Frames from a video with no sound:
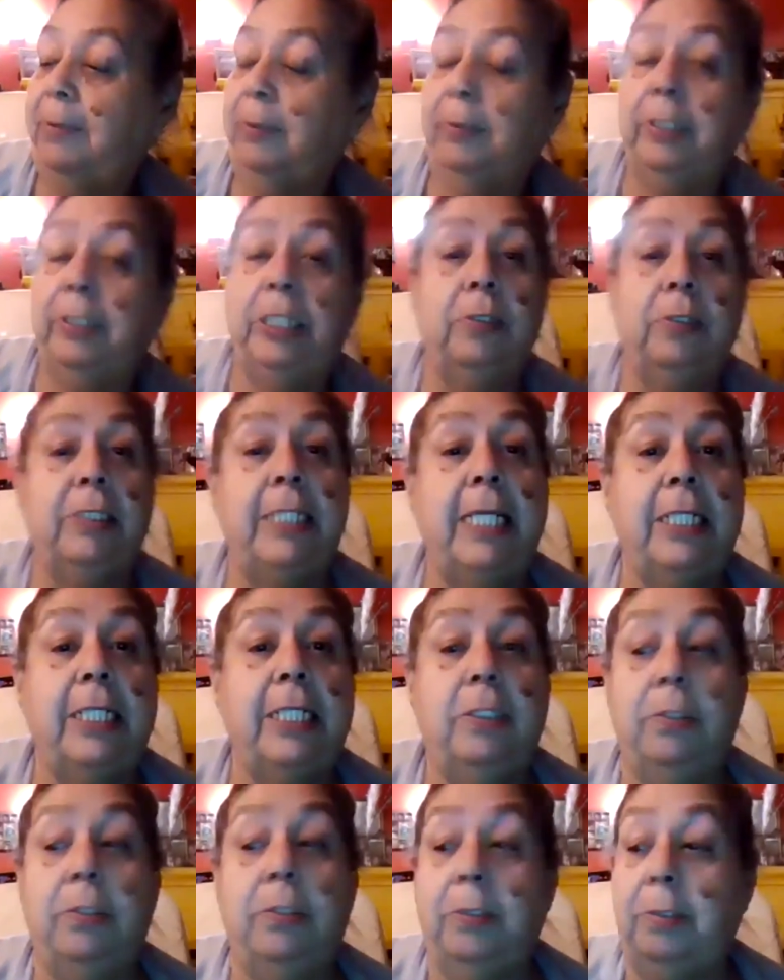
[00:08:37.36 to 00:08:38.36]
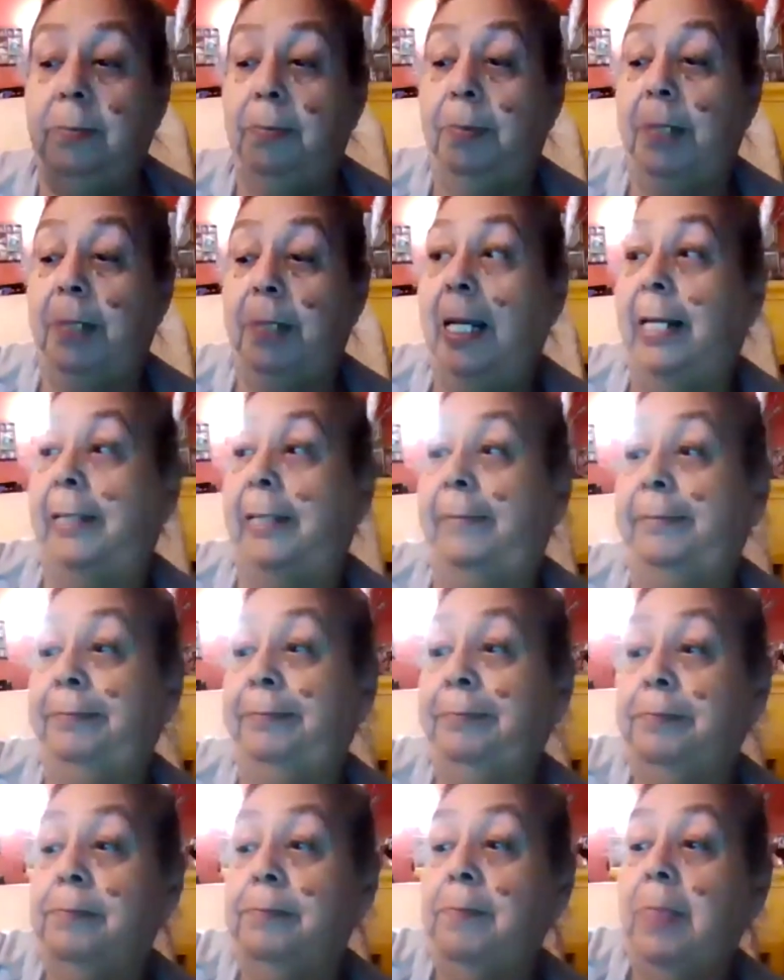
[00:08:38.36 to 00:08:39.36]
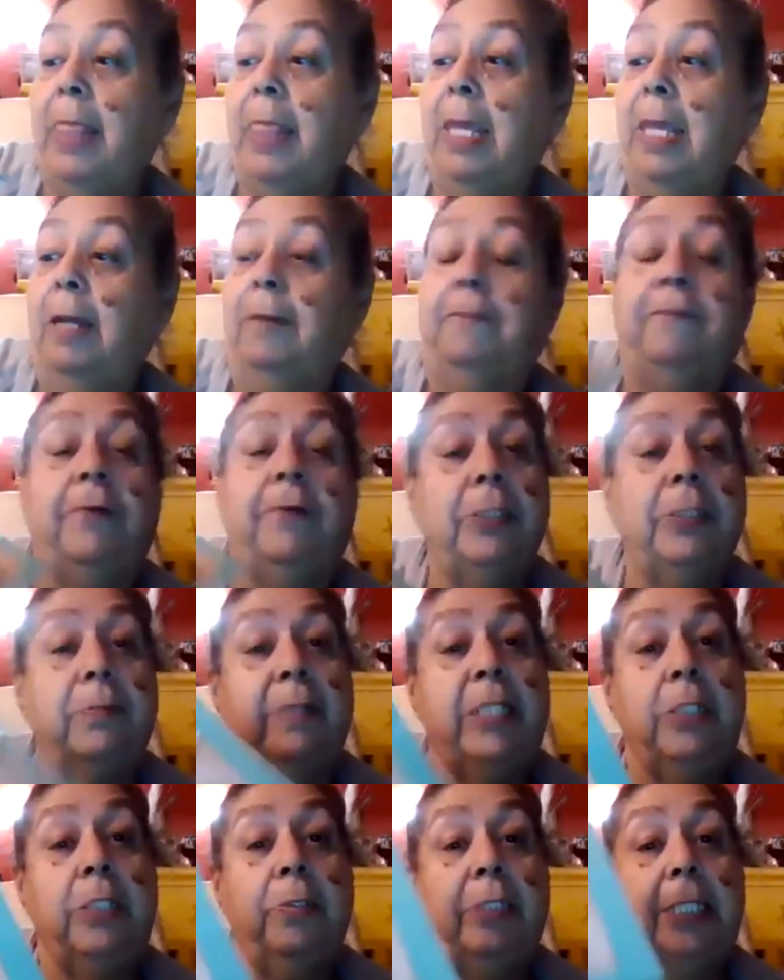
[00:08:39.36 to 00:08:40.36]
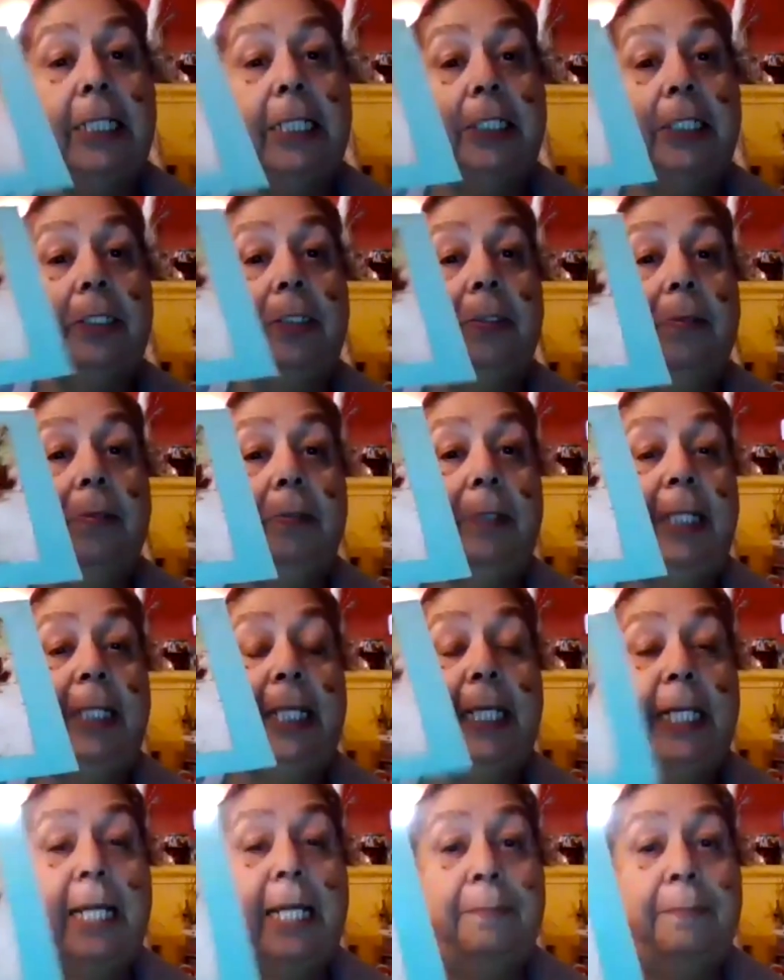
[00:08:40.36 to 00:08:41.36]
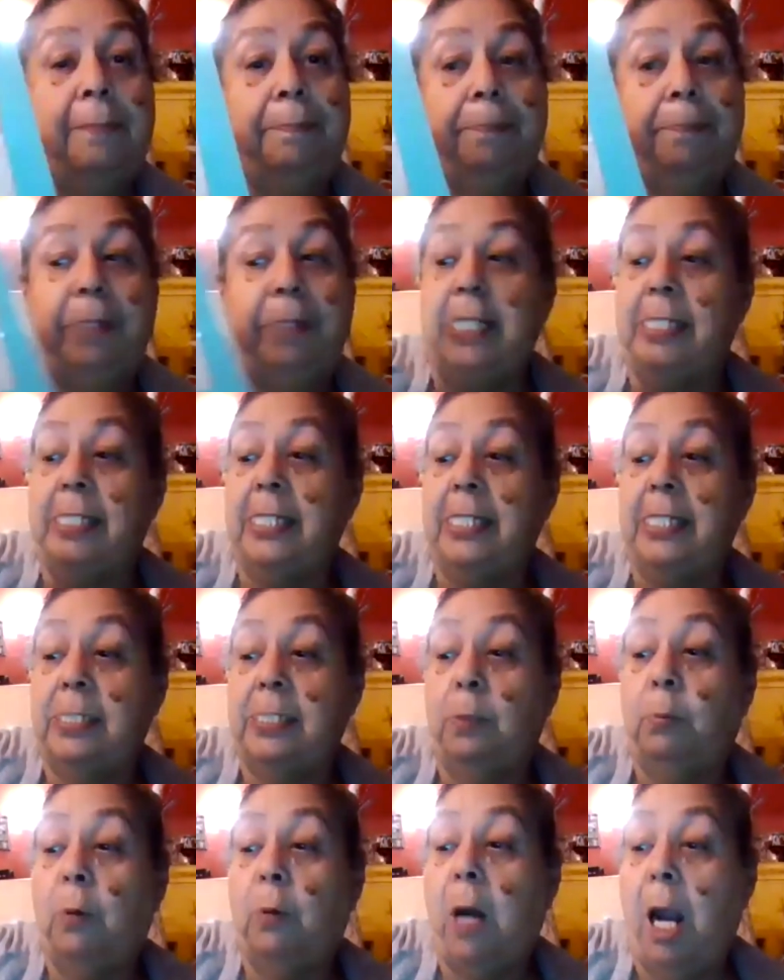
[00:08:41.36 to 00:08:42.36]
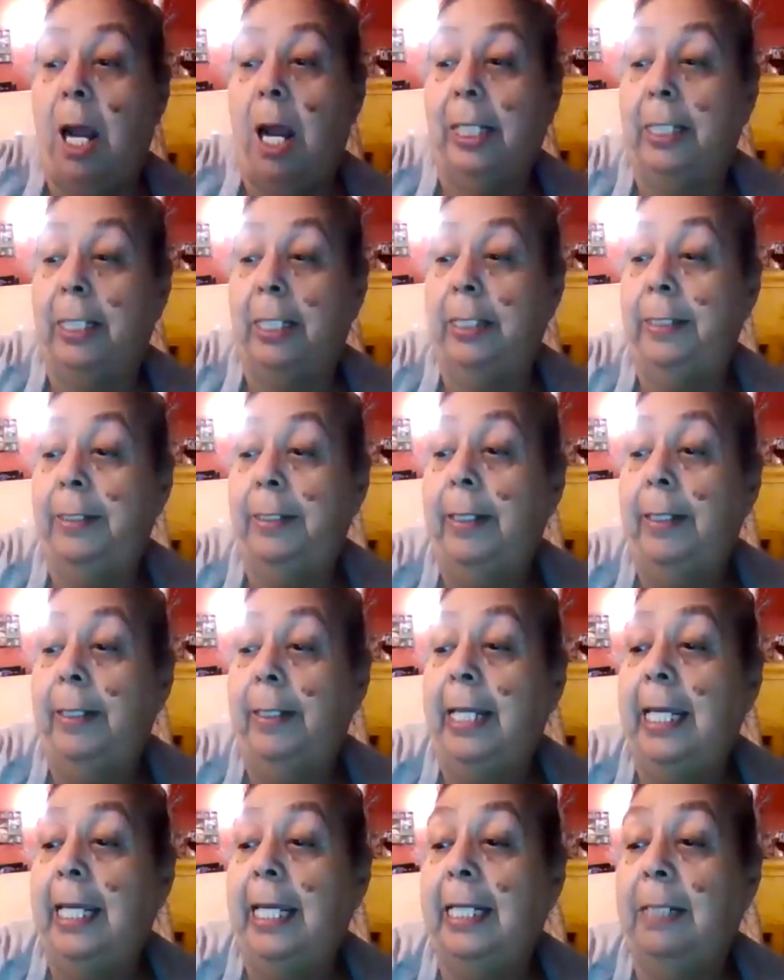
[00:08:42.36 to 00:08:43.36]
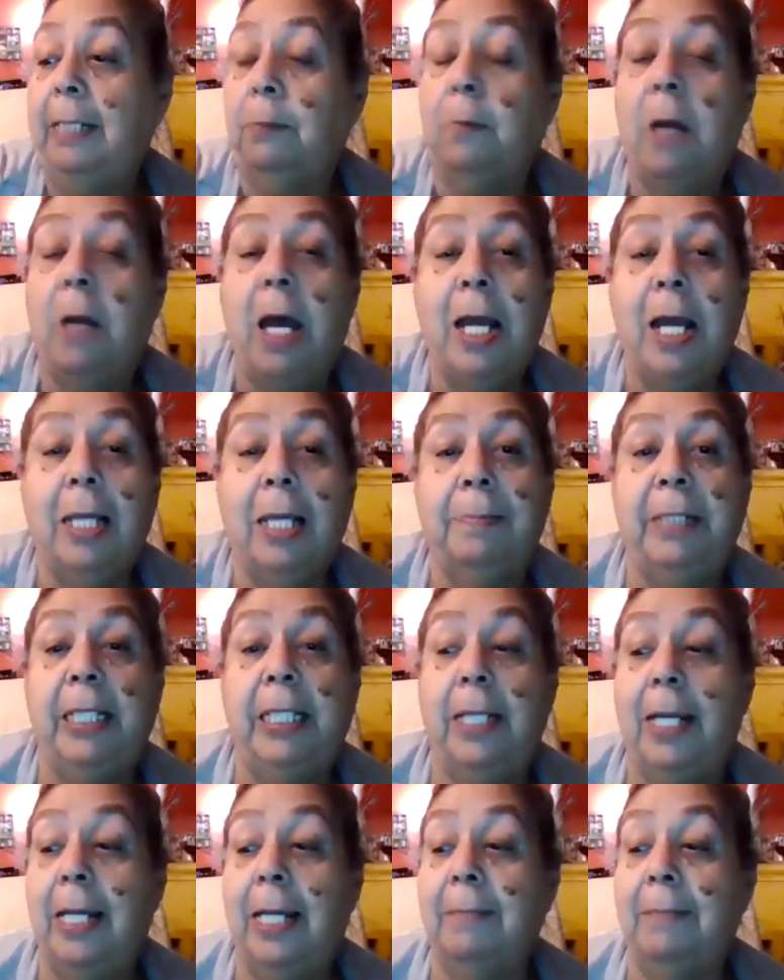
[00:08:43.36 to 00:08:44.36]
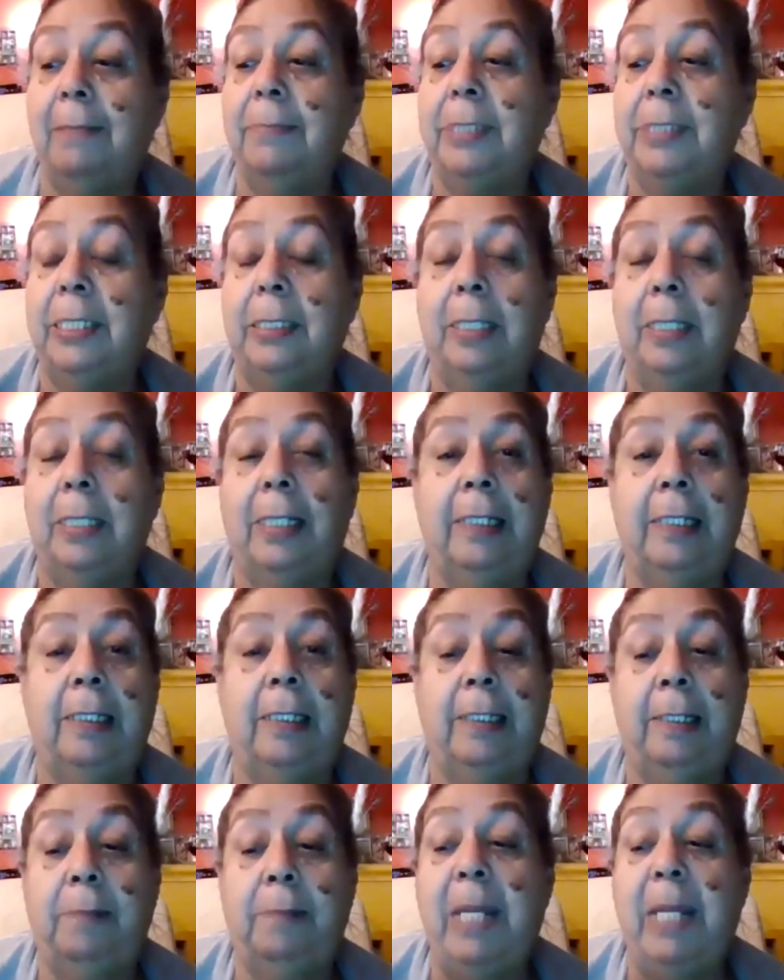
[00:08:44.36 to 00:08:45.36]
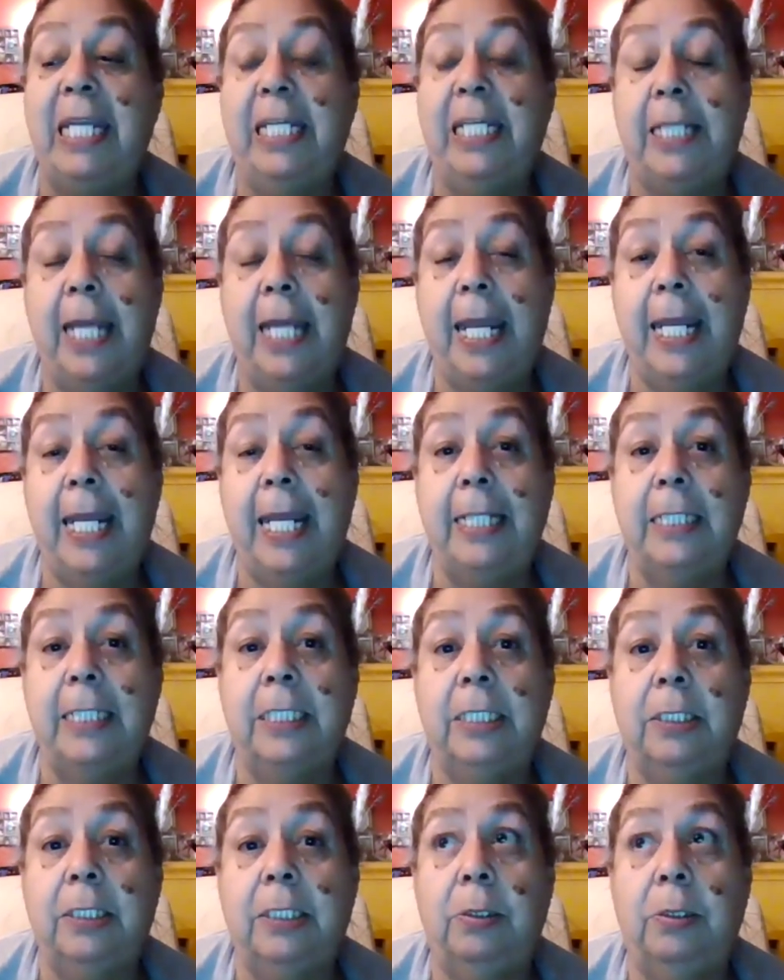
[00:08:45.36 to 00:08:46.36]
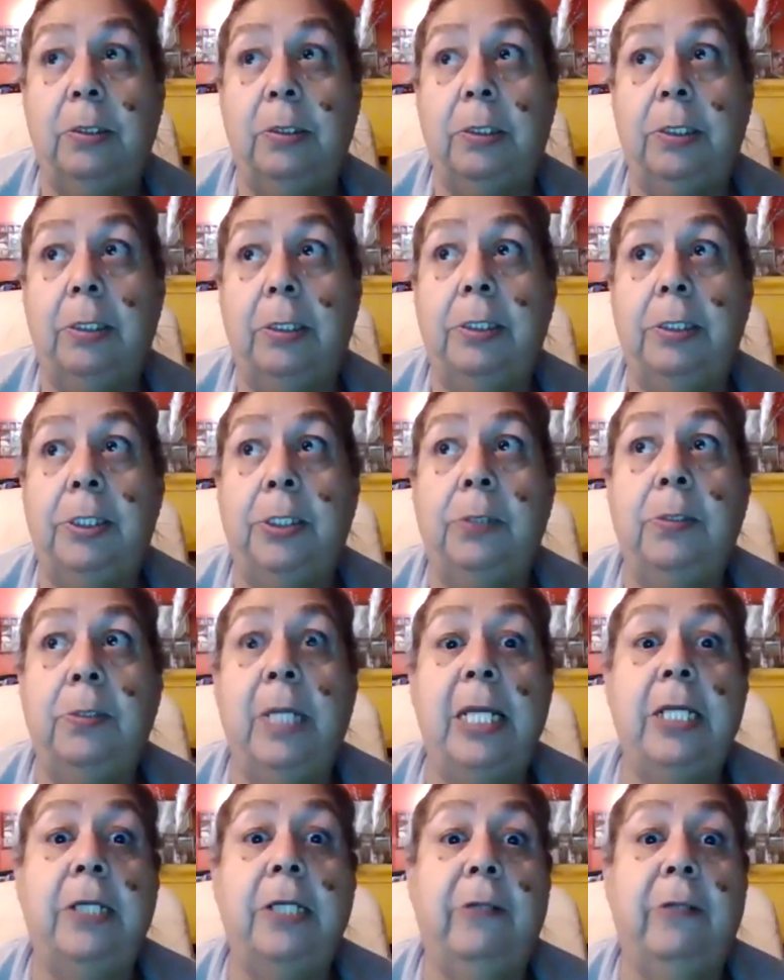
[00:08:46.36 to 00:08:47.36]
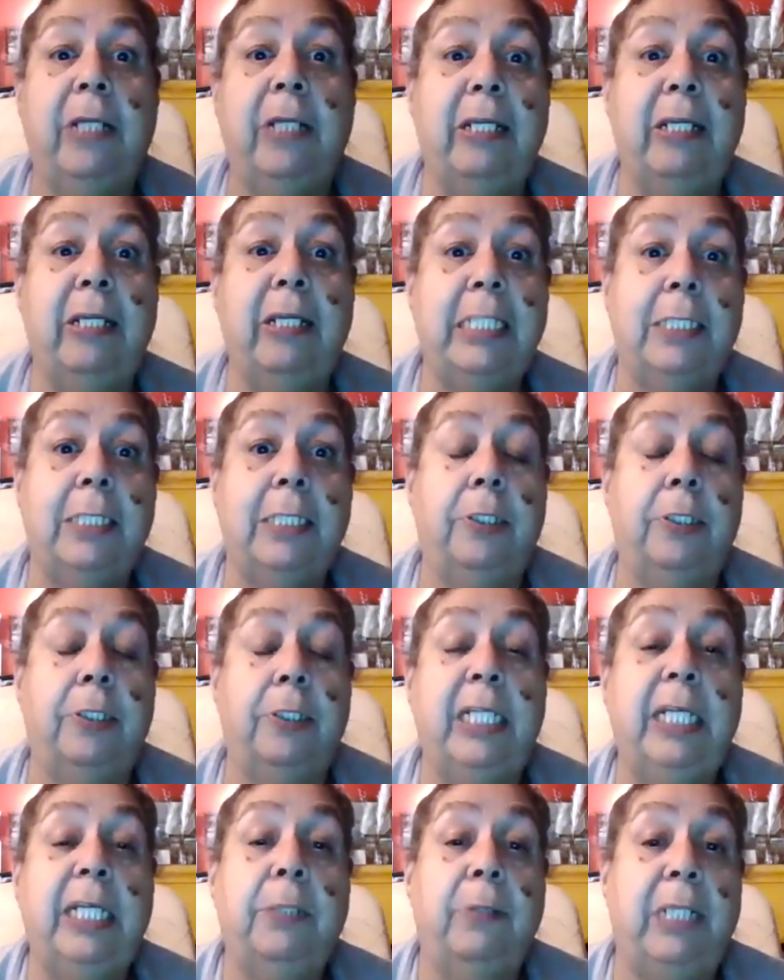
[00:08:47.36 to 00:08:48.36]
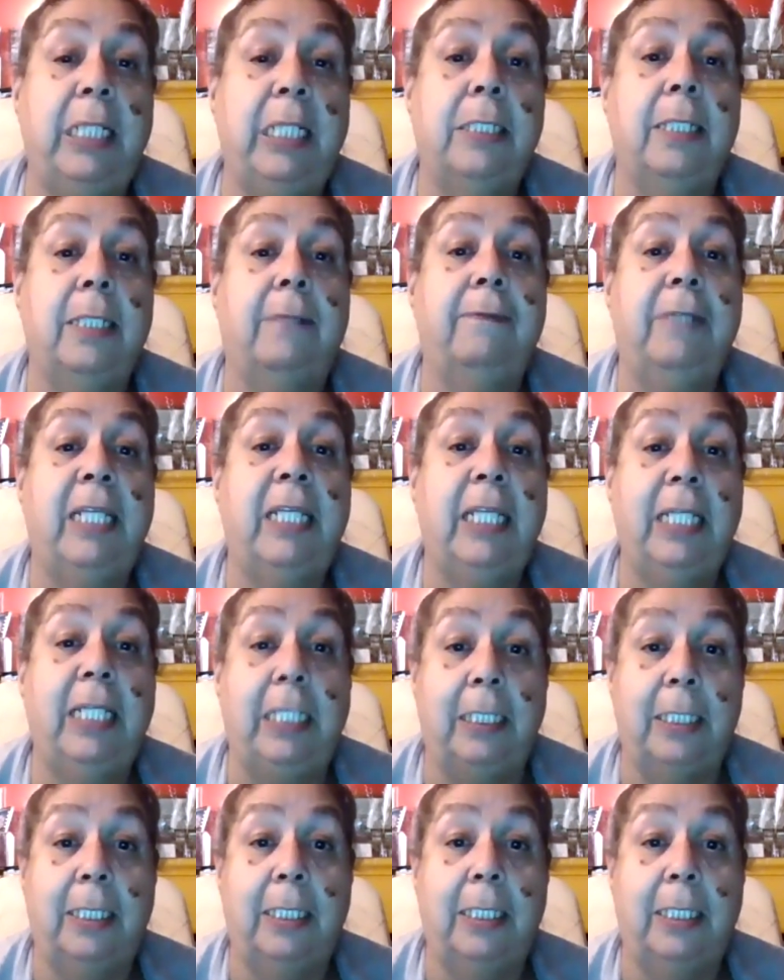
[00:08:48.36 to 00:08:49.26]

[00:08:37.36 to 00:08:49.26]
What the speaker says: it to, first we used it to heat up because it's a rock, and the rock maintains 200 degrees of heat.